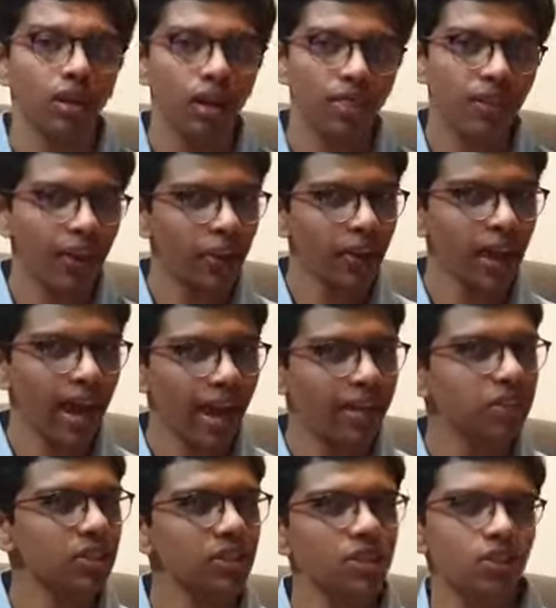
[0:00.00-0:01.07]
Their
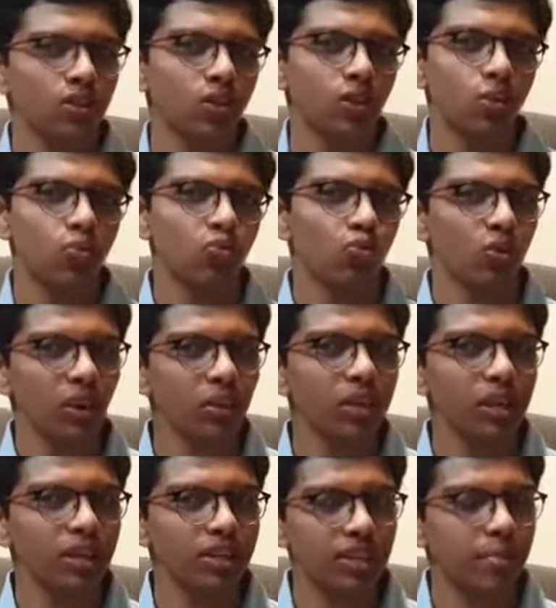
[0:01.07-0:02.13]
excellence
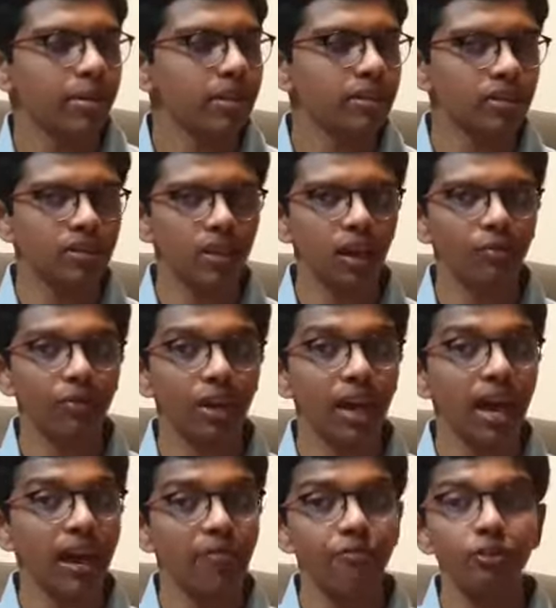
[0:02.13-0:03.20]
really exhibits itself in
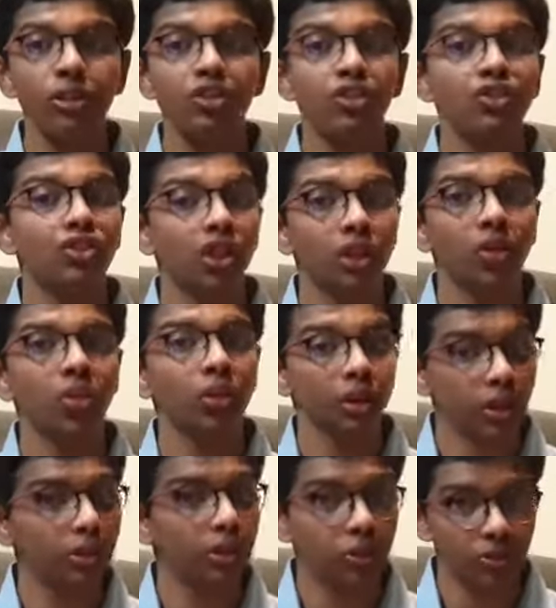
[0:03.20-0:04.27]
every single
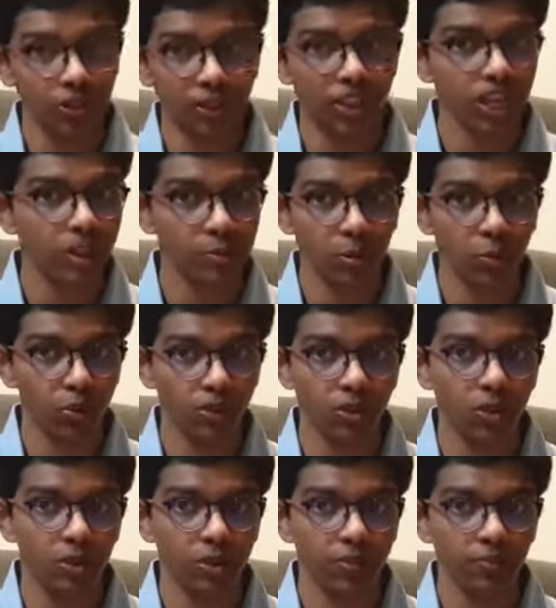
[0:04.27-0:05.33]
year's assessment
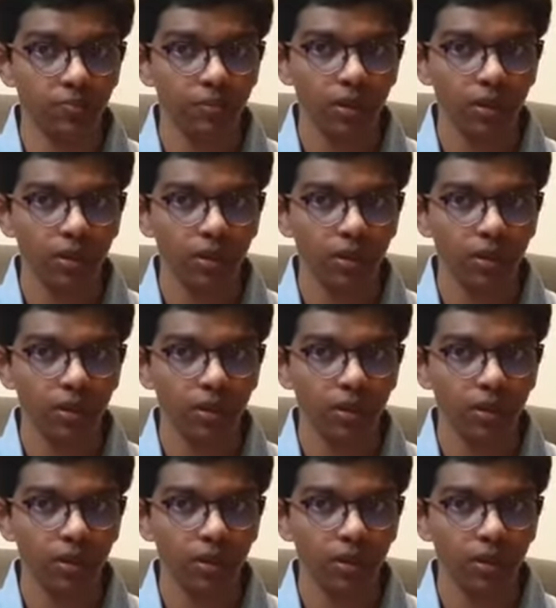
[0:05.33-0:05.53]
results.